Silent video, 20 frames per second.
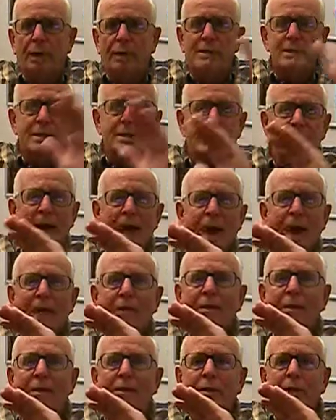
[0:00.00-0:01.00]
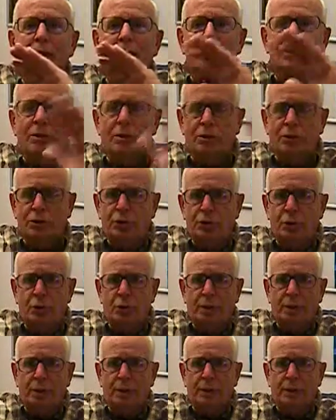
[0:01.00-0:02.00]
This tithing thing's a
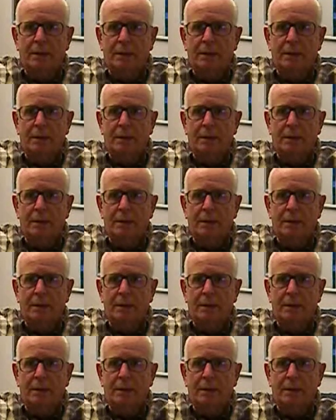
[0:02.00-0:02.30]
joke.